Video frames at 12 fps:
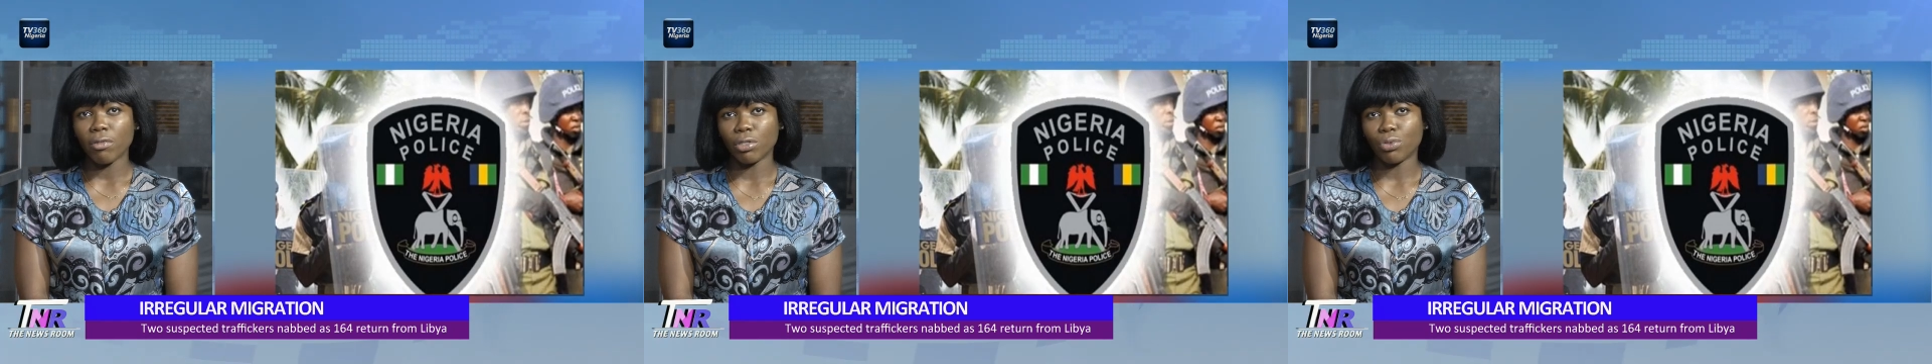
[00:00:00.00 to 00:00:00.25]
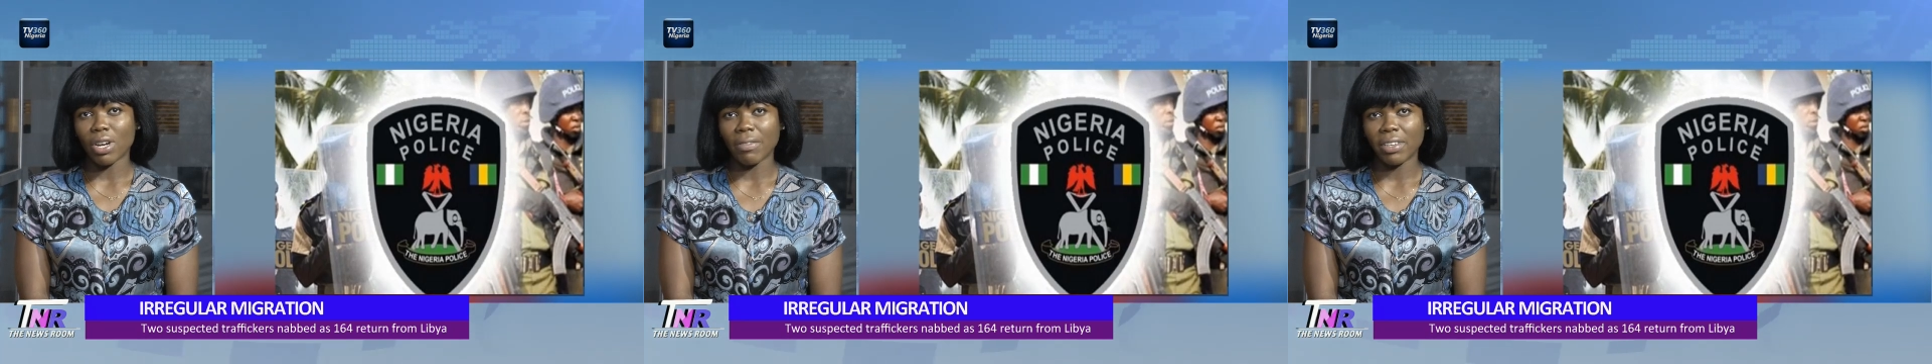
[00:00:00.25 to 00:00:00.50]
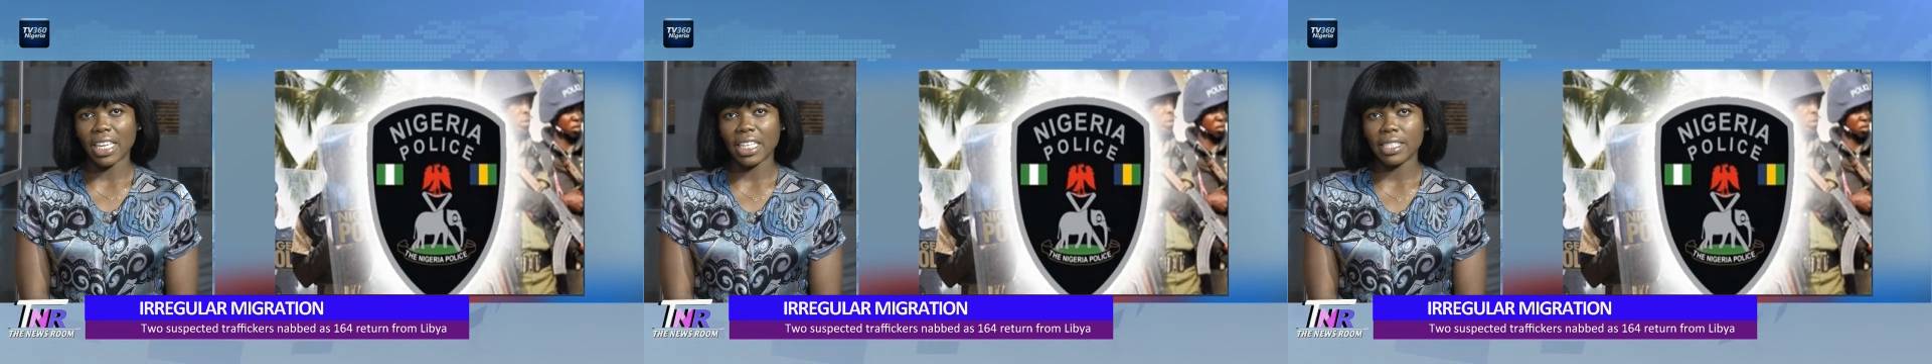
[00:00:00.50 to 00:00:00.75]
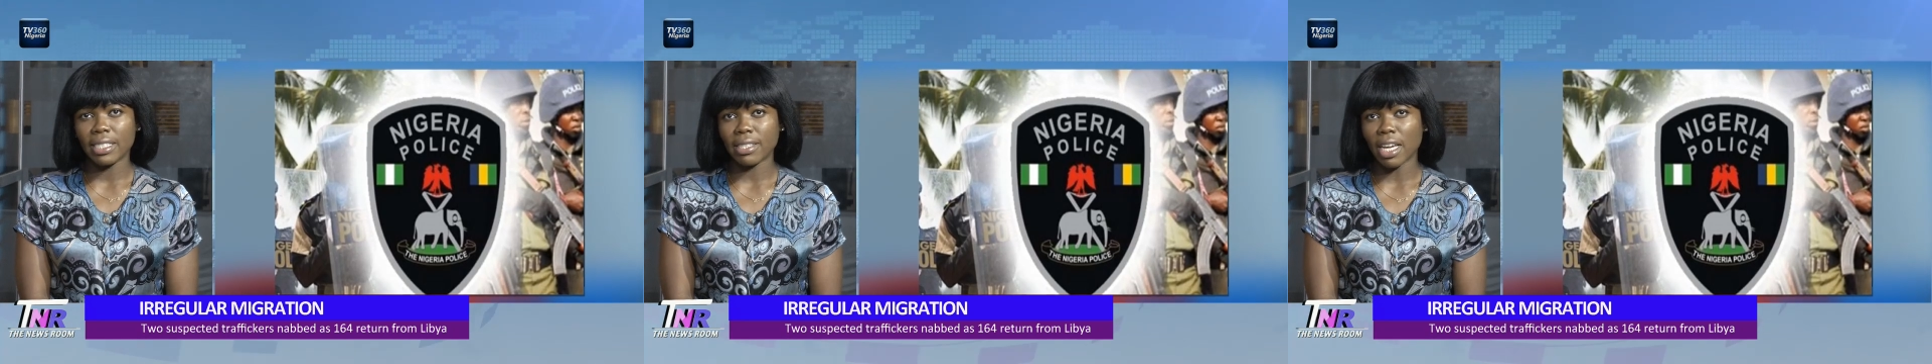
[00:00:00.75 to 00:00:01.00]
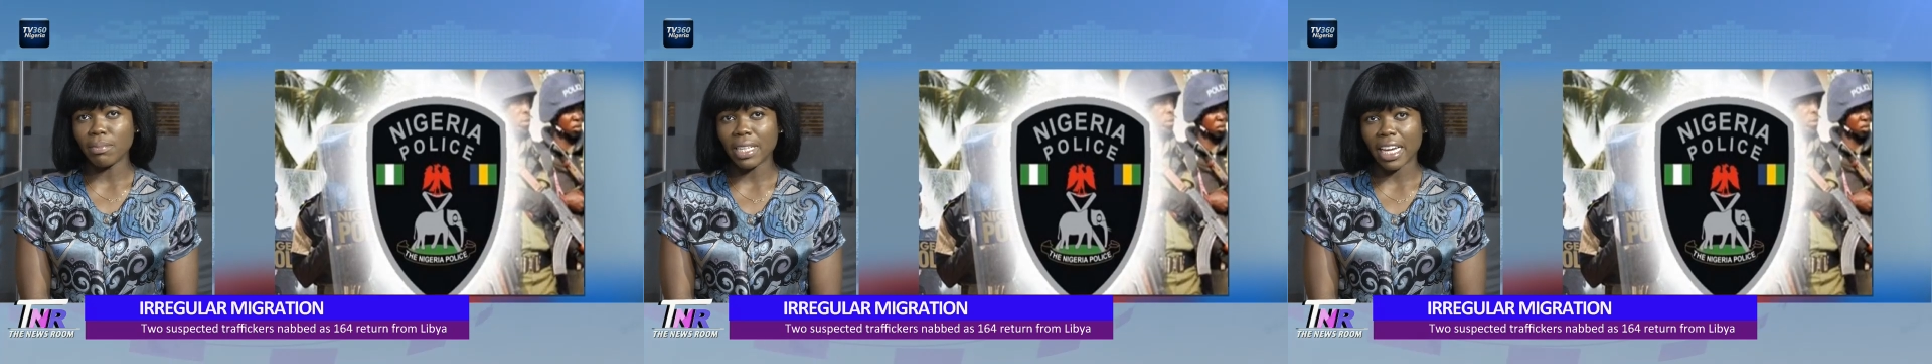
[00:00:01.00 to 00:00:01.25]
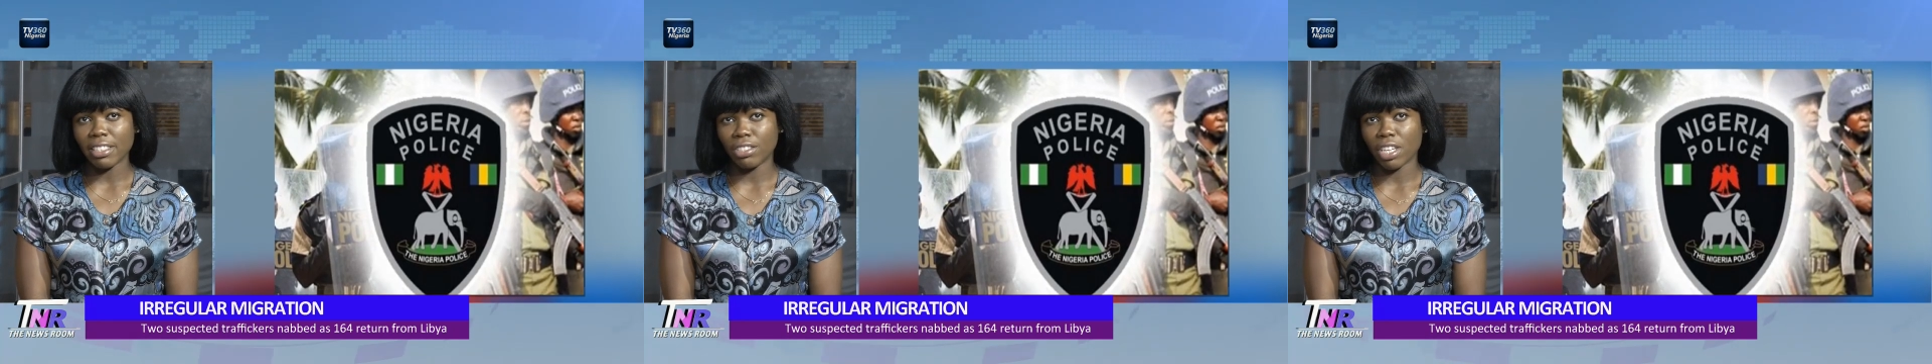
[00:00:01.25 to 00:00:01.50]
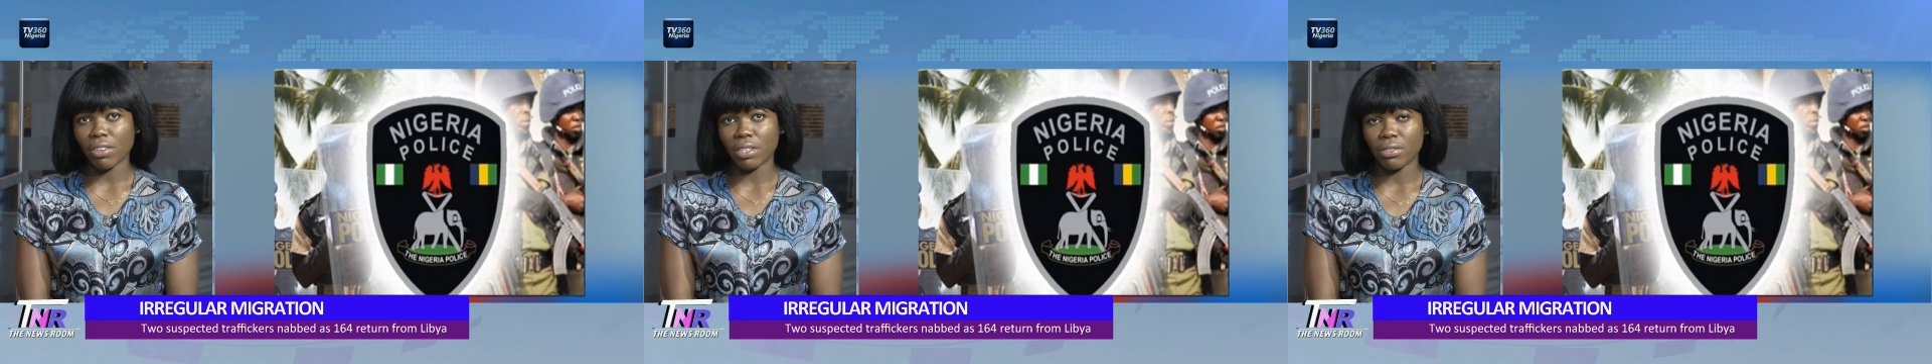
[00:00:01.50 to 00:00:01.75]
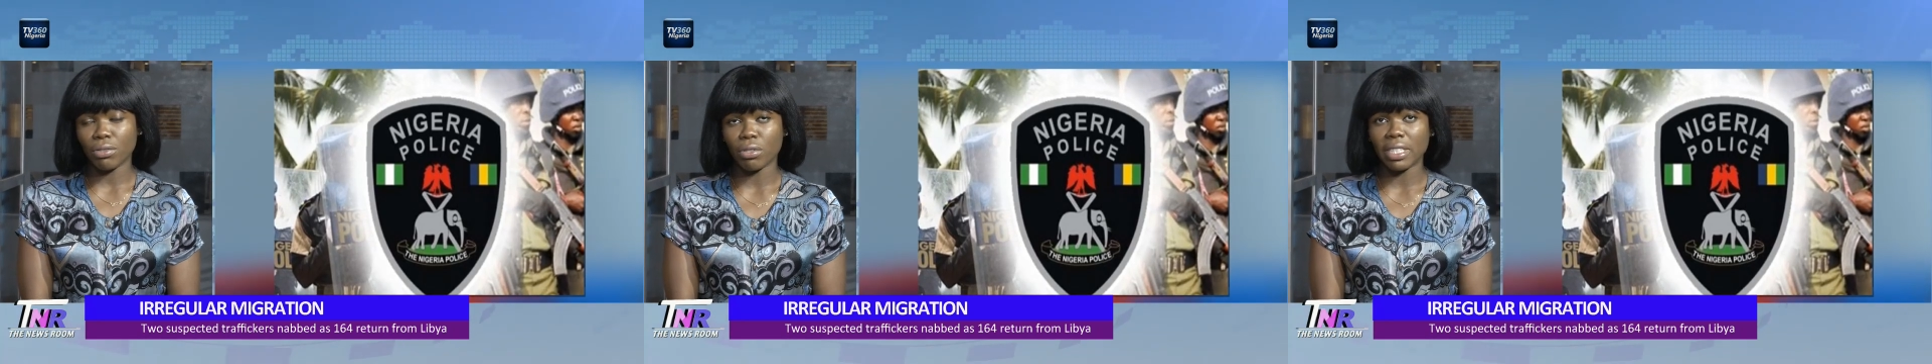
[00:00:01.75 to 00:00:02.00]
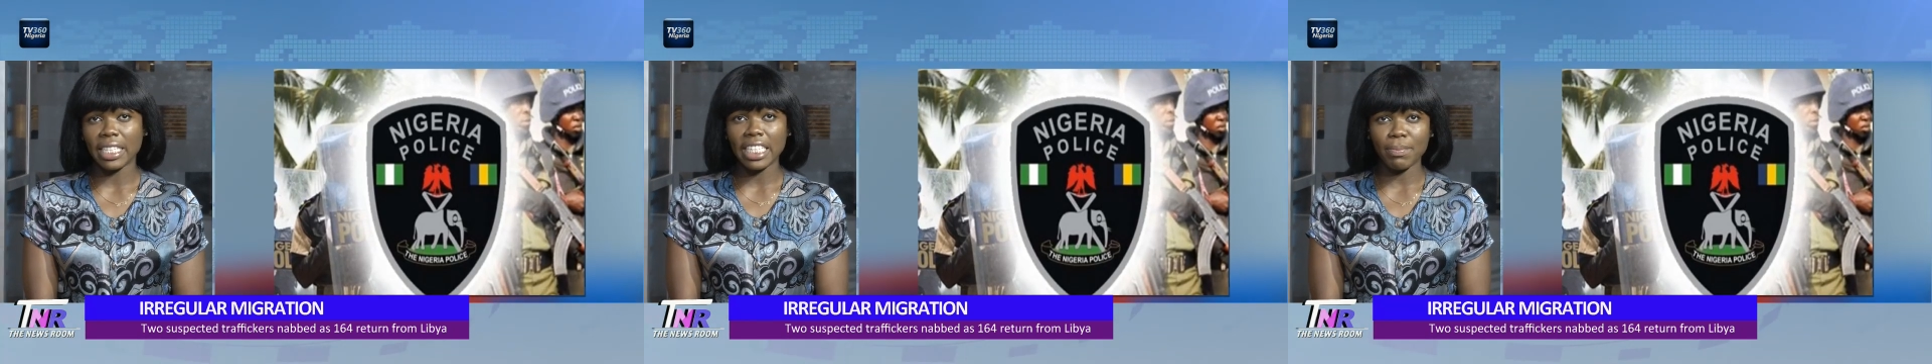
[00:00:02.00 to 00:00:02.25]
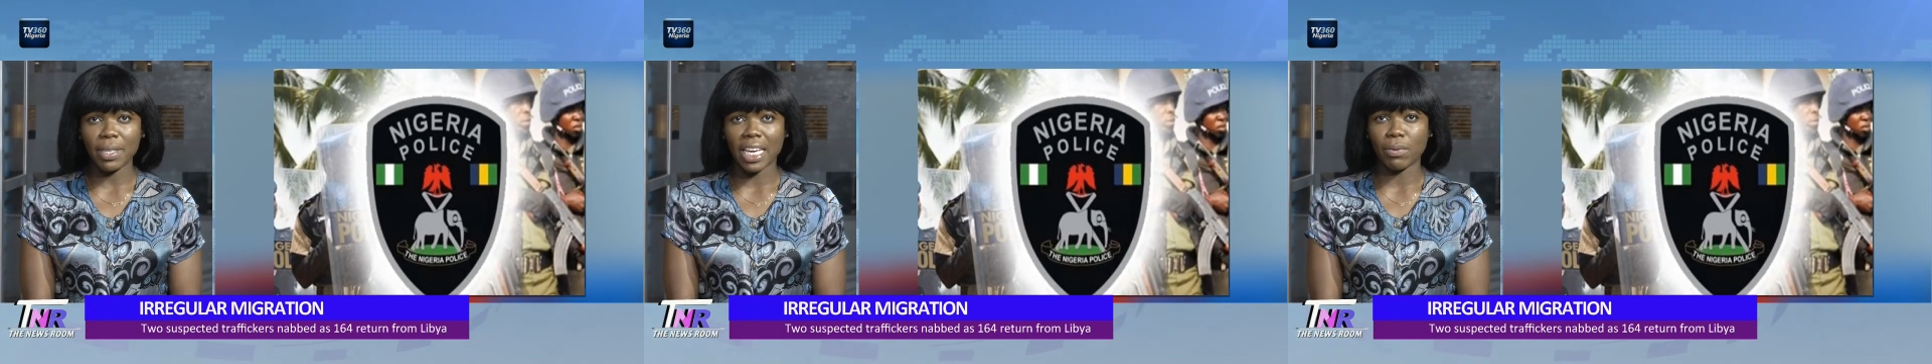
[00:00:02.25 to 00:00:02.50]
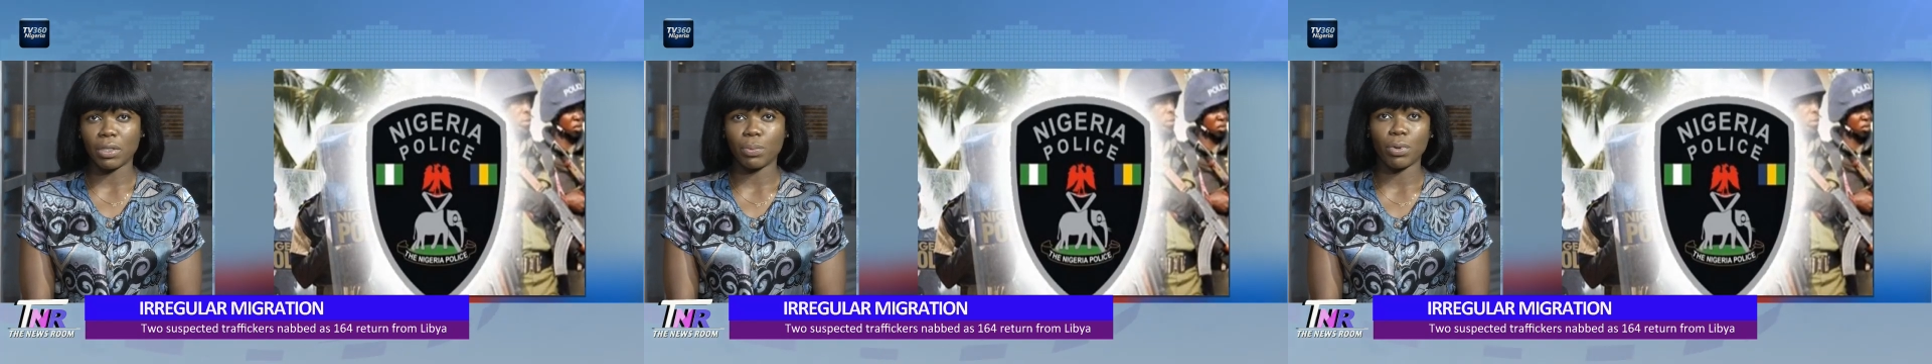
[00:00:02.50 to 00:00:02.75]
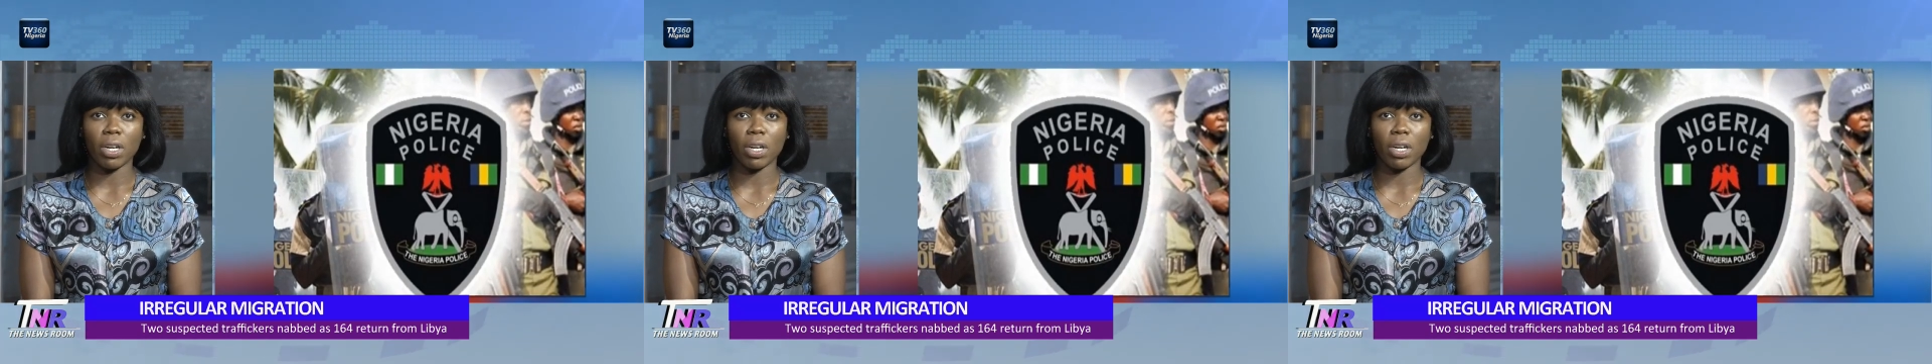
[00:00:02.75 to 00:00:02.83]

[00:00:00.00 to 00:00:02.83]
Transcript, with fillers: for trafficking some Nigerians to Libya with the